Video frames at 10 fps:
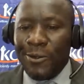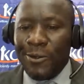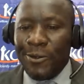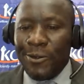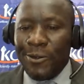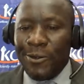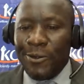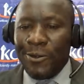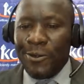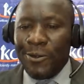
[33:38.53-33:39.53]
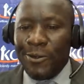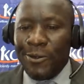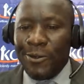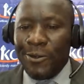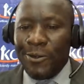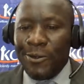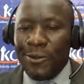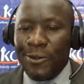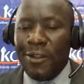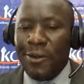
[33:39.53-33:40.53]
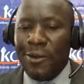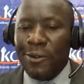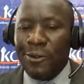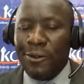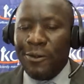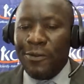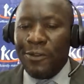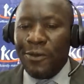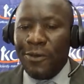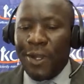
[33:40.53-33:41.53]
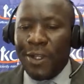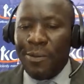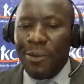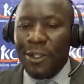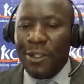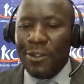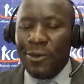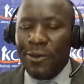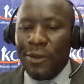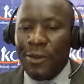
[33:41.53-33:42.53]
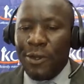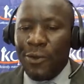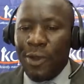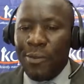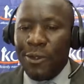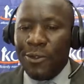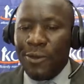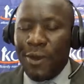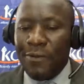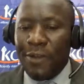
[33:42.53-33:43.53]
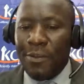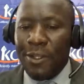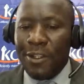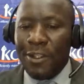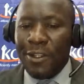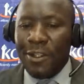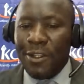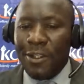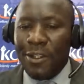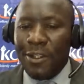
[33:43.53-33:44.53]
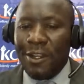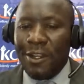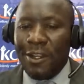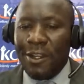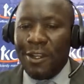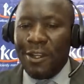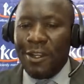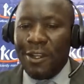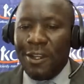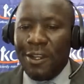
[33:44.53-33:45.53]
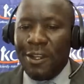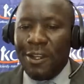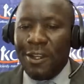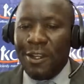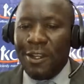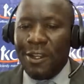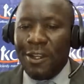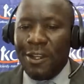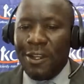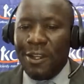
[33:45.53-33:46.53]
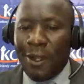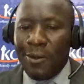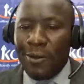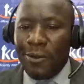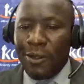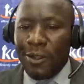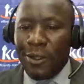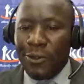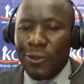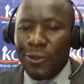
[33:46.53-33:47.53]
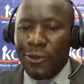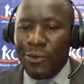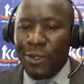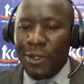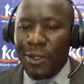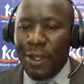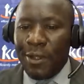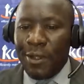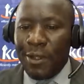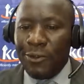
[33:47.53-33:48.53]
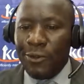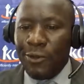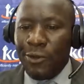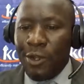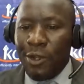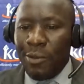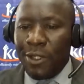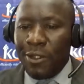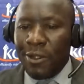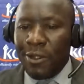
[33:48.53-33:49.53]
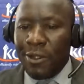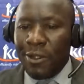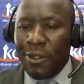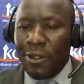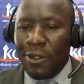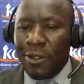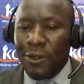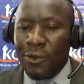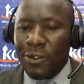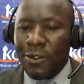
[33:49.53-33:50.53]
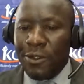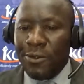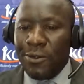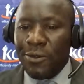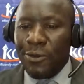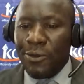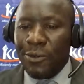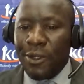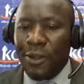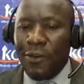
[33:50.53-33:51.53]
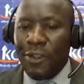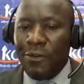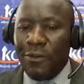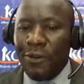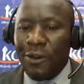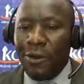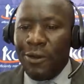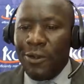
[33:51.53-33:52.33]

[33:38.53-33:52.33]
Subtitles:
So having the inclusion of the word MHS, or the requirements to have MHS in the regulations format, I don't think there should be an issue. But you have said you have requested to be given the floor